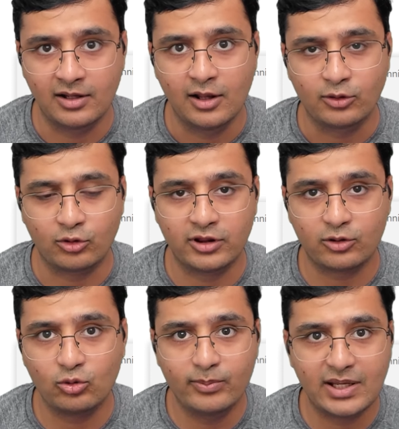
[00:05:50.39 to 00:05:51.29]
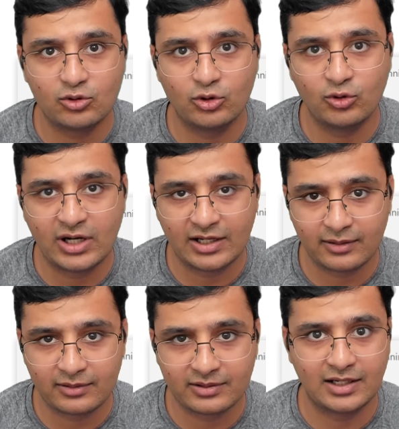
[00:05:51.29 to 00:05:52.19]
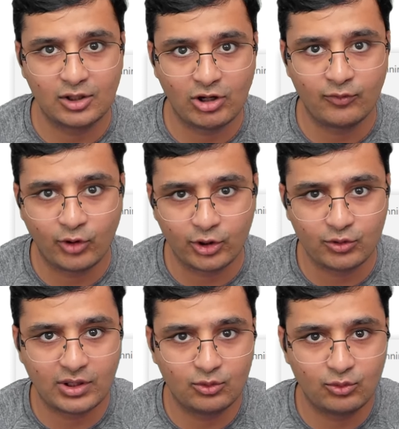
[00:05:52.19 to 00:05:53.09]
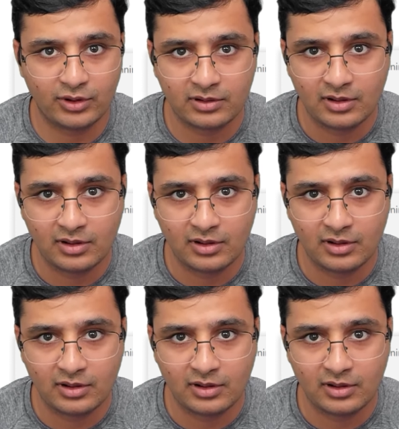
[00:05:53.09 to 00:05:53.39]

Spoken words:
So just to make sure you get a static URL, what you can do is